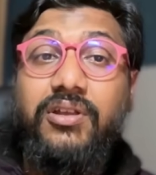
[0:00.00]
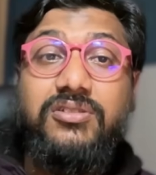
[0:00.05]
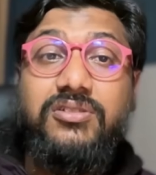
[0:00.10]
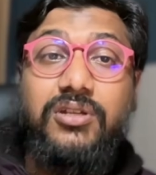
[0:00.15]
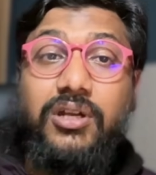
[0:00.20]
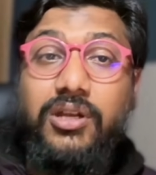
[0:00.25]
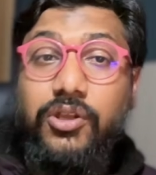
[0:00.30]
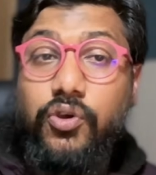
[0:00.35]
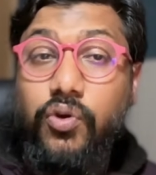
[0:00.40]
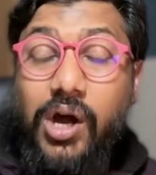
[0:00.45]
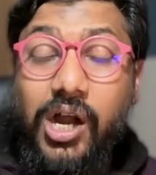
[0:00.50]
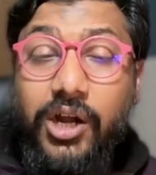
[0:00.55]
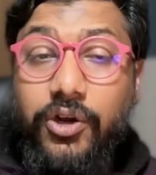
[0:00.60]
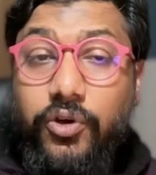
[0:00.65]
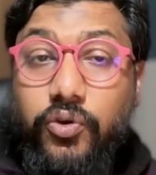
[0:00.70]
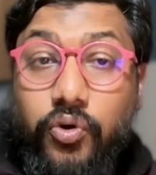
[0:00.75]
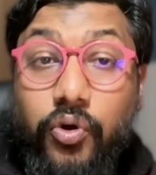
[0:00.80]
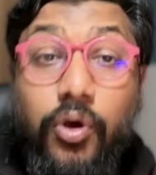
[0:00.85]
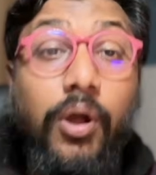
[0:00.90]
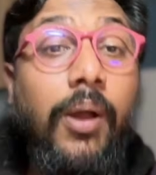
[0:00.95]
things that you can't
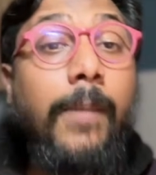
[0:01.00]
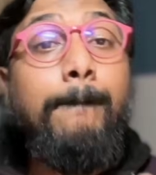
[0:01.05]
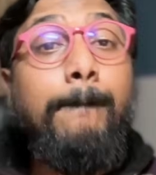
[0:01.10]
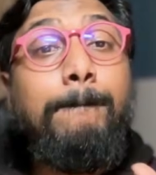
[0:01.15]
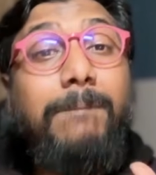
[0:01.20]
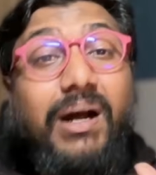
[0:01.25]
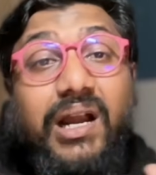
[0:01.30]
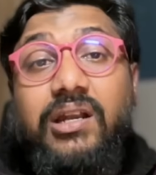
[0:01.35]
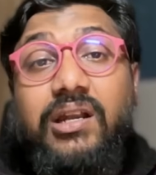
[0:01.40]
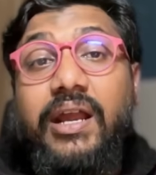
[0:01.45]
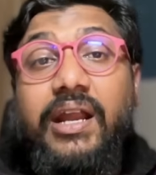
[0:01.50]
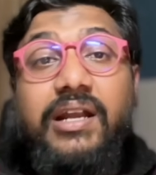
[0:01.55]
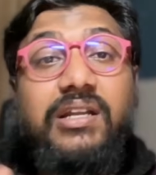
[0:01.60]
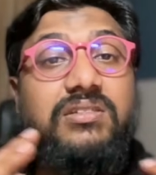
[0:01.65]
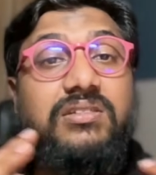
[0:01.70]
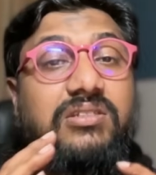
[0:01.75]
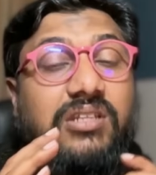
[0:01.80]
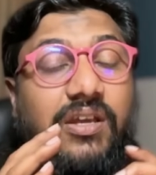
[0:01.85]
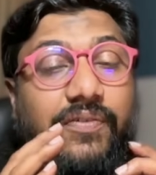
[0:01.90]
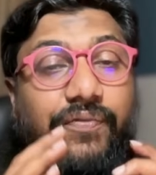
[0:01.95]
do, but it
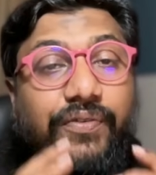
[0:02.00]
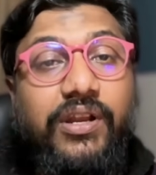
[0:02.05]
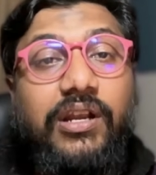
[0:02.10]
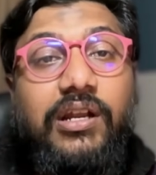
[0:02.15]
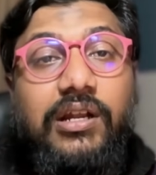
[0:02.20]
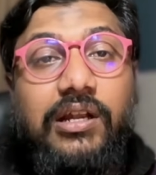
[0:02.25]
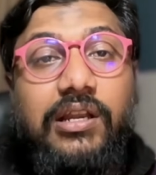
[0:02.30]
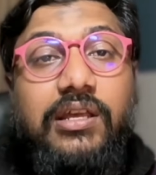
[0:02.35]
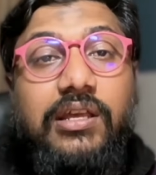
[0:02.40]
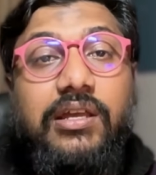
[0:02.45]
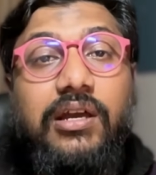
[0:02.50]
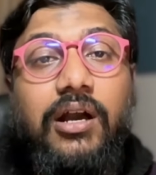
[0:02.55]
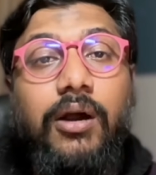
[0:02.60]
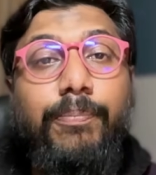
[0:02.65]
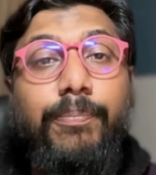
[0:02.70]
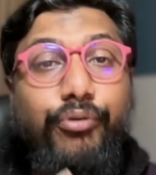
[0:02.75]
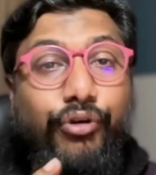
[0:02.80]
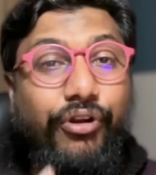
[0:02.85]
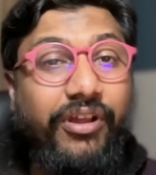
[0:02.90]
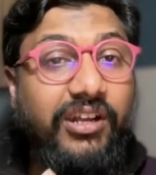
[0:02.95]
is definitely a
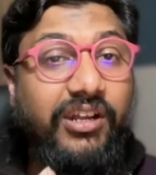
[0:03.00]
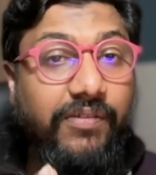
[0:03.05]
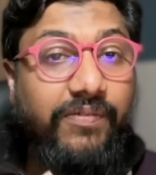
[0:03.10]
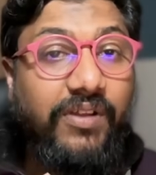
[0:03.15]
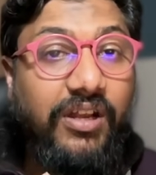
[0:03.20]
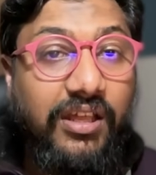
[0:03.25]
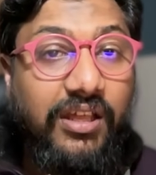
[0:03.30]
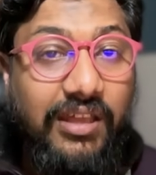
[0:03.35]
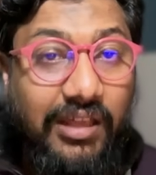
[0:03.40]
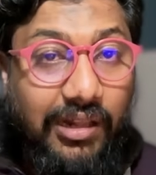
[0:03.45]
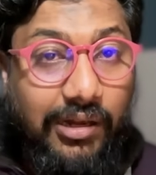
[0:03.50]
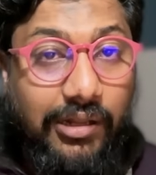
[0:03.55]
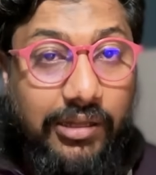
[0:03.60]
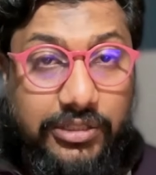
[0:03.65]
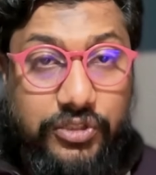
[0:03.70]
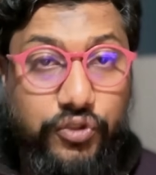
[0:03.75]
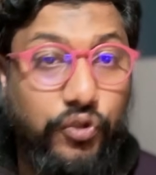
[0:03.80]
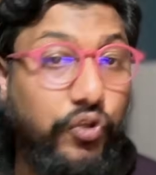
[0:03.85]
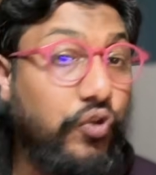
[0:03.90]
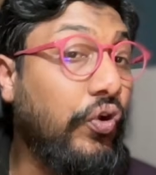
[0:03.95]
productivity killer.
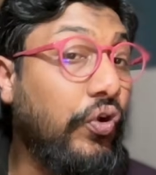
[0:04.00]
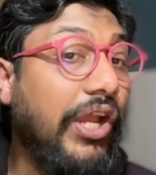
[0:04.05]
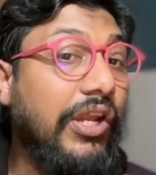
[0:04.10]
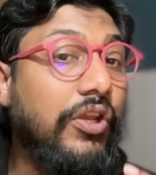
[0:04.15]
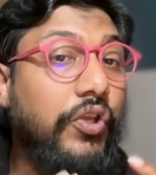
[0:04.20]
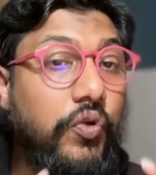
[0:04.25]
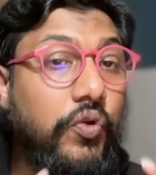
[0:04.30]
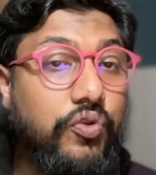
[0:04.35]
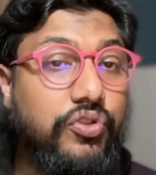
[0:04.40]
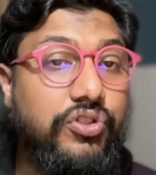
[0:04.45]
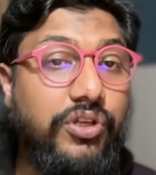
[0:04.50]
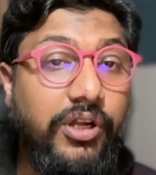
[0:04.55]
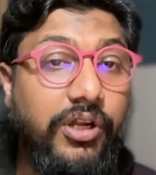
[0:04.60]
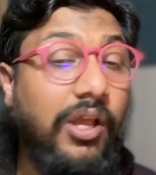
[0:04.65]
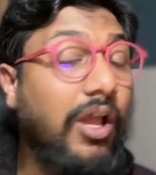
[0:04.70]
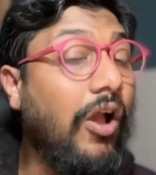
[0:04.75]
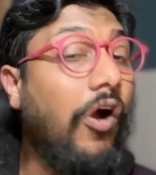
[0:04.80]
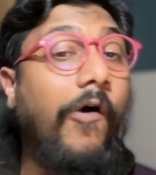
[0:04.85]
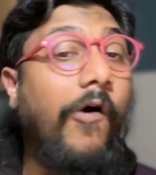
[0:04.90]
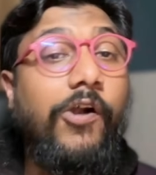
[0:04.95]
So you can use it,
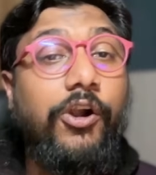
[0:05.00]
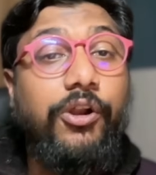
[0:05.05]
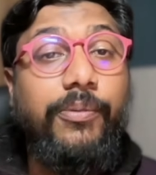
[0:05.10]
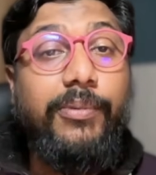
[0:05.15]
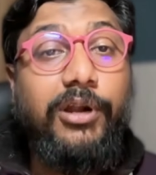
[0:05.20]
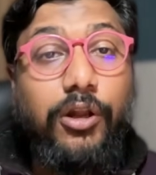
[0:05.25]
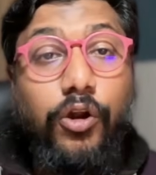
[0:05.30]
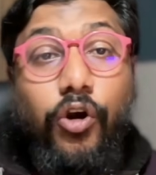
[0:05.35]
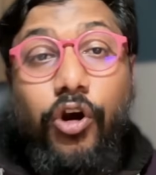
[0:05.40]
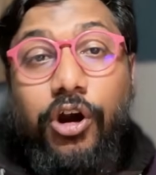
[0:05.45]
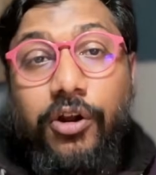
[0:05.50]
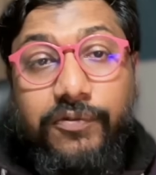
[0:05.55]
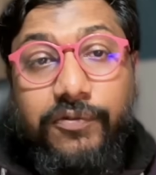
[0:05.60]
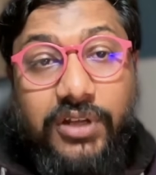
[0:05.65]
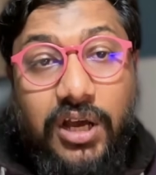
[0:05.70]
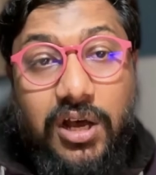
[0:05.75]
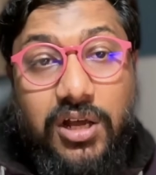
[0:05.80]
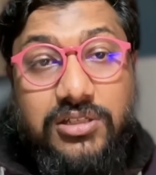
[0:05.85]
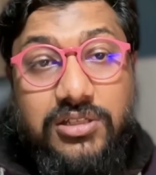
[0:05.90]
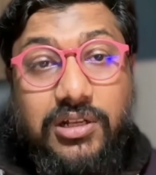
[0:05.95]
automate a lot of
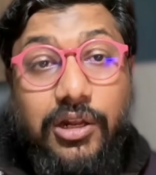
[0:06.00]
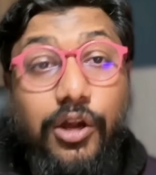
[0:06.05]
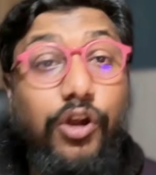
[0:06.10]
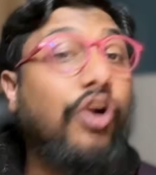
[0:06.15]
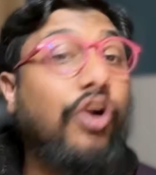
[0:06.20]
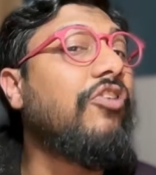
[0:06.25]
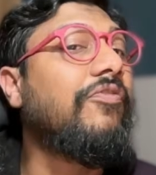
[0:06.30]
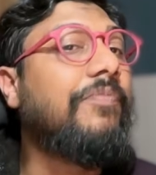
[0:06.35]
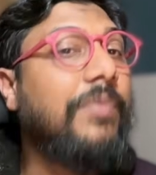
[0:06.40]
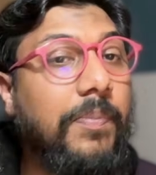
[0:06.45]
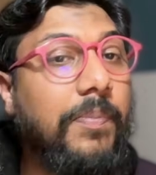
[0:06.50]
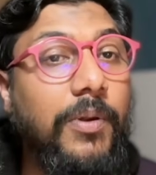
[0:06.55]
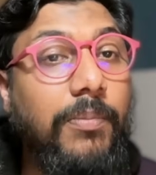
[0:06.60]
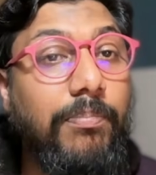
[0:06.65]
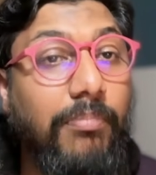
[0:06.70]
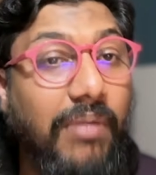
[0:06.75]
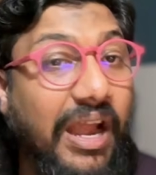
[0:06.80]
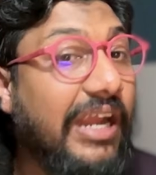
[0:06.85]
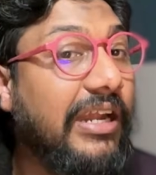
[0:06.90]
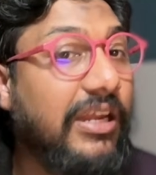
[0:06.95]
tasks. A lot of people
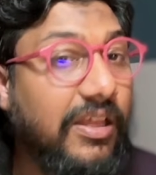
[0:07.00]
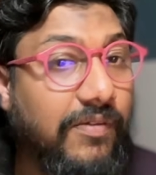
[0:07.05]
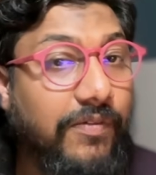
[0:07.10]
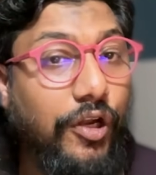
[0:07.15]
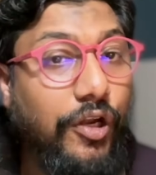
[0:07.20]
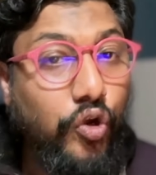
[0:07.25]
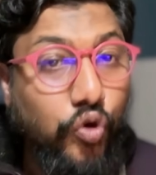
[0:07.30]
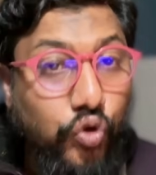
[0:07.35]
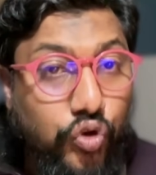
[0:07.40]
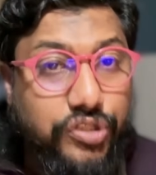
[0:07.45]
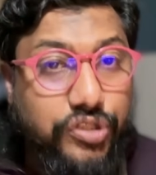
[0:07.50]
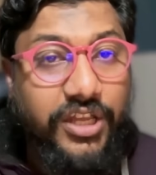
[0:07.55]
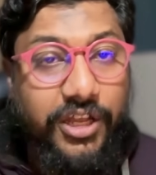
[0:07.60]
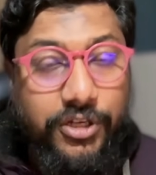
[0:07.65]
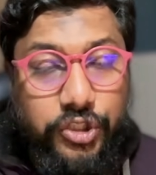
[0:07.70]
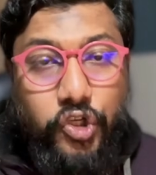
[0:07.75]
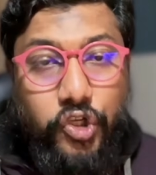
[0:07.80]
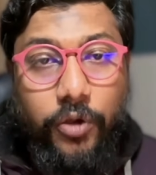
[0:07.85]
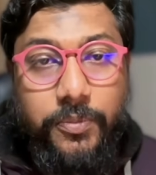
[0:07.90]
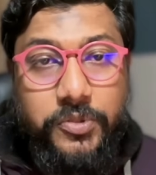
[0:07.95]
might even lose their
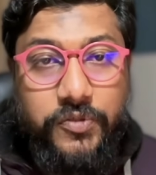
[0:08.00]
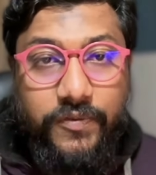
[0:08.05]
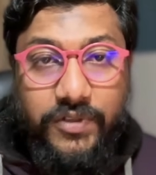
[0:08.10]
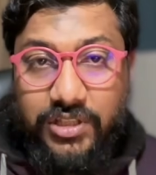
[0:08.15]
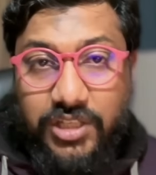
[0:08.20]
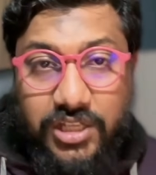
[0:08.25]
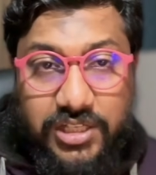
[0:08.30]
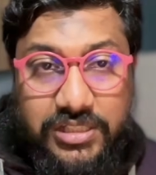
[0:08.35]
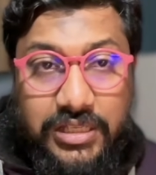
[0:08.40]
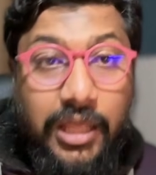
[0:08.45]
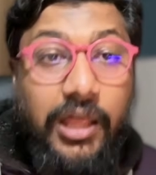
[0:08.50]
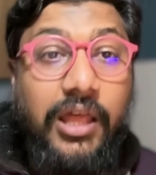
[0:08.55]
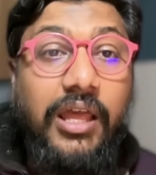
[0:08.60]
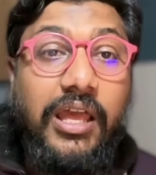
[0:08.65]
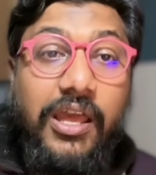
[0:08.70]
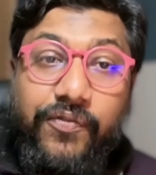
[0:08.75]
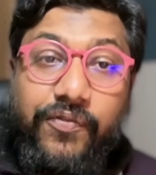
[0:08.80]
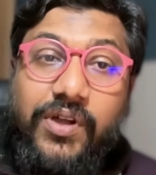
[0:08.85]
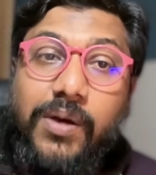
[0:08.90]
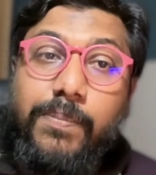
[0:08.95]
jobs with this
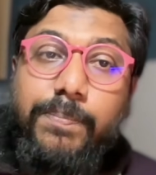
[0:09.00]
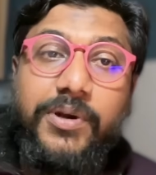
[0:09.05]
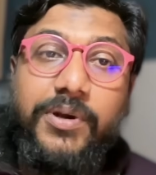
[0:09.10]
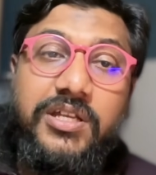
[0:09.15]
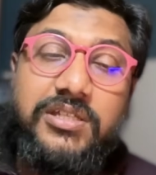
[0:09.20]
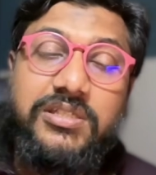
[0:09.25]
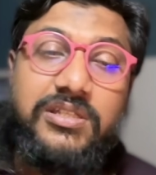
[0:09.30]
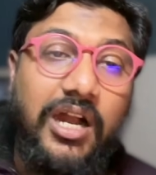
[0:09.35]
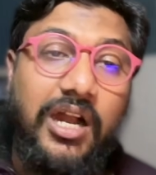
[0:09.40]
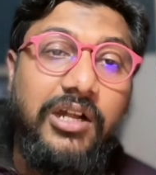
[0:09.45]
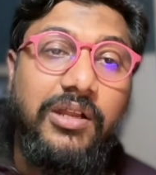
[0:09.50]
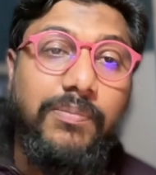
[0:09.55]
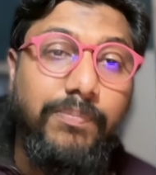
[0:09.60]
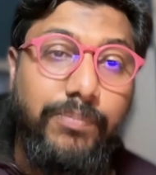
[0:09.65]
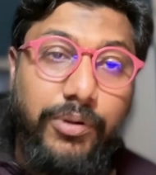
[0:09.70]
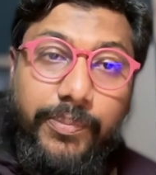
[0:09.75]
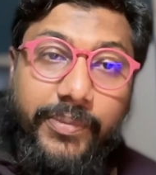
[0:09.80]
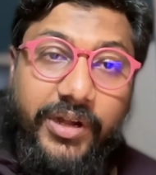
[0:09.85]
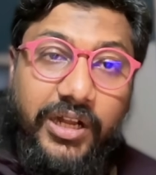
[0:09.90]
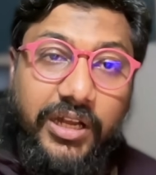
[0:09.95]
if companies start
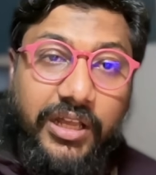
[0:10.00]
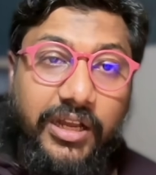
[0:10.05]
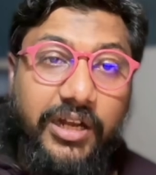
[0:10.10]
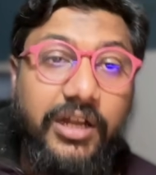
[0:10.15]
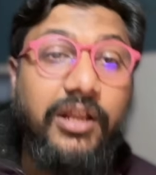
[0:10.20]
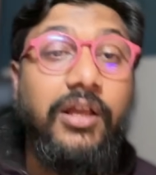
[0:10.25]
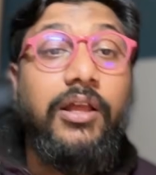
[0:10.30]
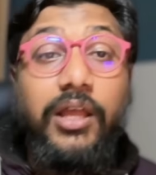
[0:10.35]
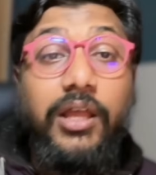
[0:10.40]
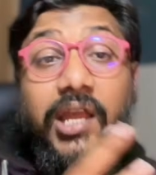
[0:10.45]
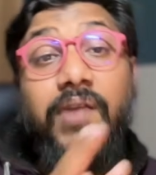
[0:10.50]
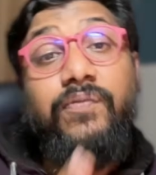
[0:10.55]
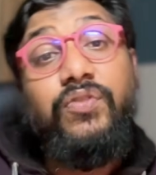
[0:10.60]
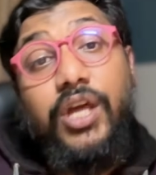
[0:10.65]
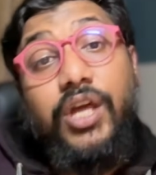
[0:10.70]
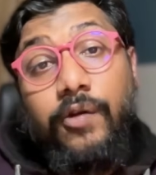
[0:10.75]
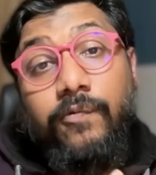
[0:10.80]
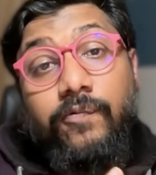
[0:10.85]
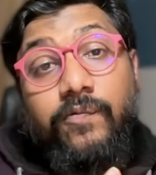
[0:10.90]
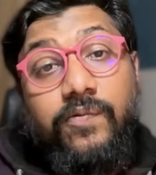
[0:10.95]
implementing it, if they
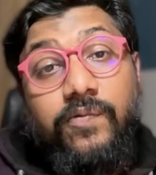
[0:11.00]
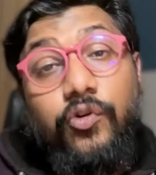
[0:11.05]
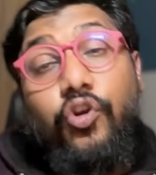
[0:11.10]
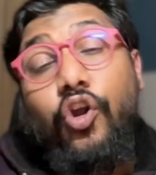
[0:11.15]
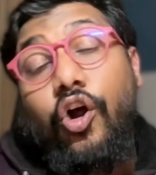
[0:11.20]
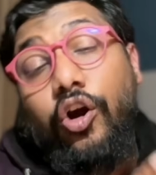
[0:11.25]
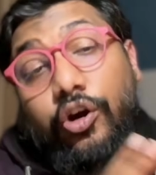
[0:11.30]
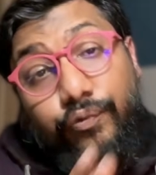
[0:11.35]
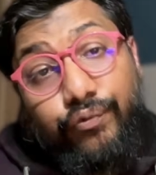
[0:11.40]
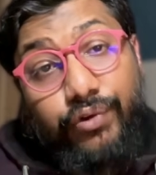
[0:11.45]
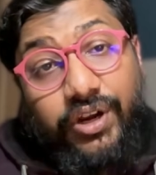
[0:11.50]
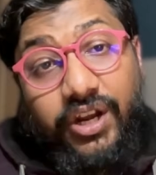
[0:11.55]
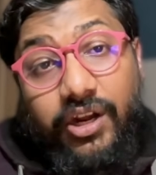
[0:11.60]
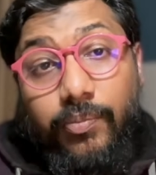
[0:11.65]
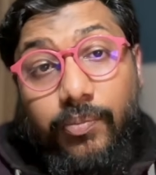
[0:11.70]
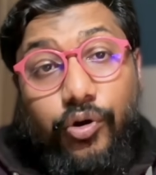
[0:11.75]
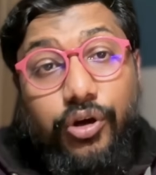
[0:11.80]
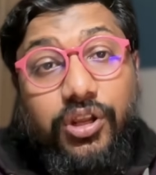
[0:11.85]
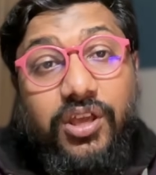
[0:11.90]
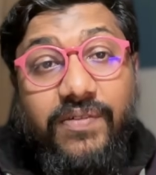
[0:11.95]
are not worried
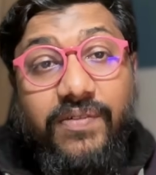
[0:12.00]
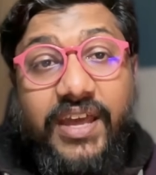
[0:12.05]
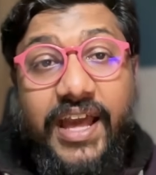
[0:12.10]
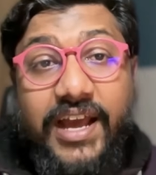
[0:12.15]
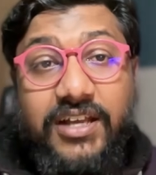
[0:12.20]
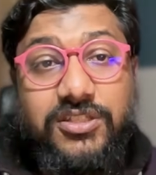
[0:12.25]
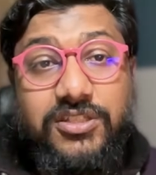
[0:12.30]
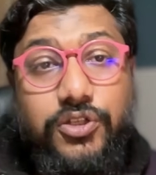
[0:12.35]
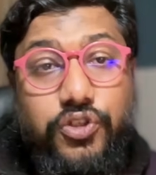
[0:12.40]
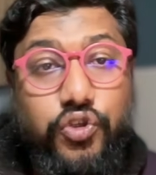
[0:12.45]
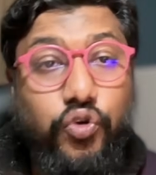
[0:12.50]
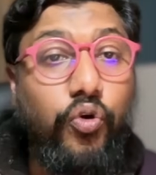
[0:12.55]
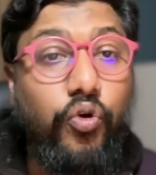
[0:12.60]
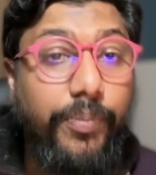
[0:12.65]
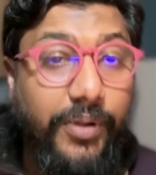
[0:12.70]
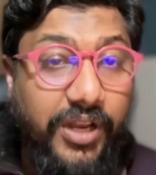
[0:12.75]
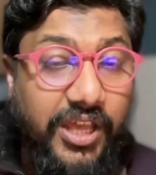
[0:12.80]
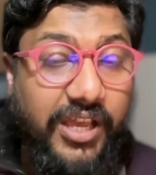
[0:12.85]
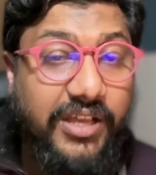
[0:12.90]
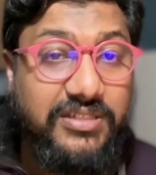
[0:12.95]
about giving access to
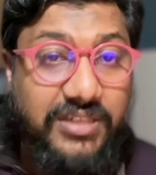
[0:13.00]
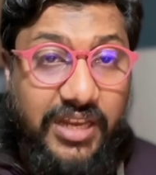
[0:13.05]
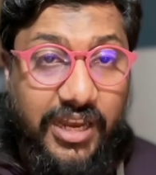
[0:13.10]
OpenAI's